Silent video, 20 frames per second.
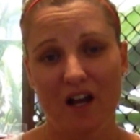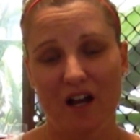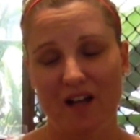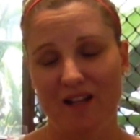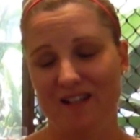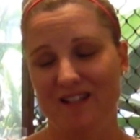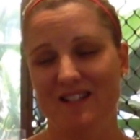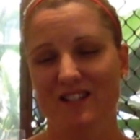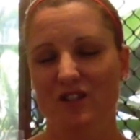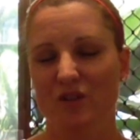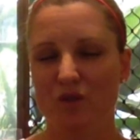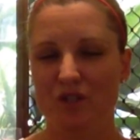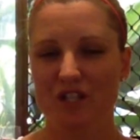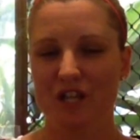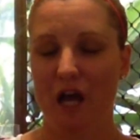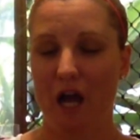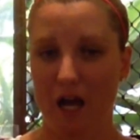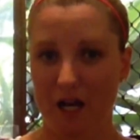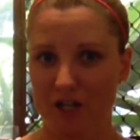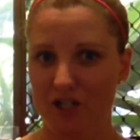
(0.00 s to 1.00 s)
It's still
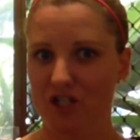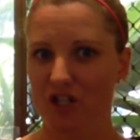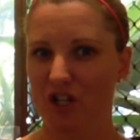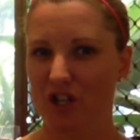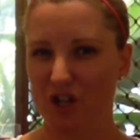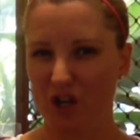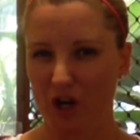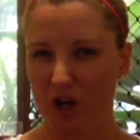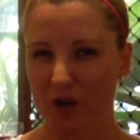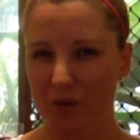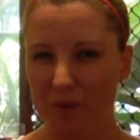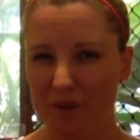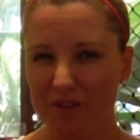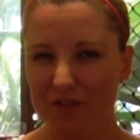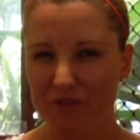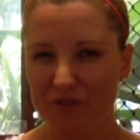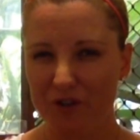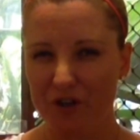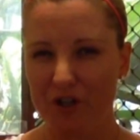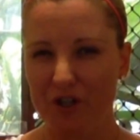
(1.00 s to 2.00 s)
touch and go with
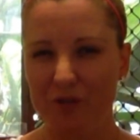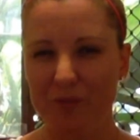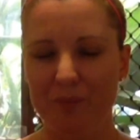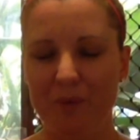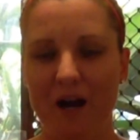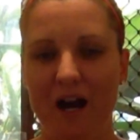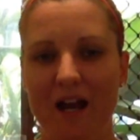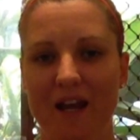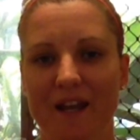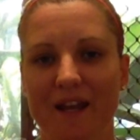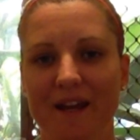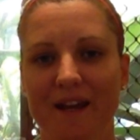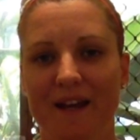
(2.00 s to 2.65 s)
food, but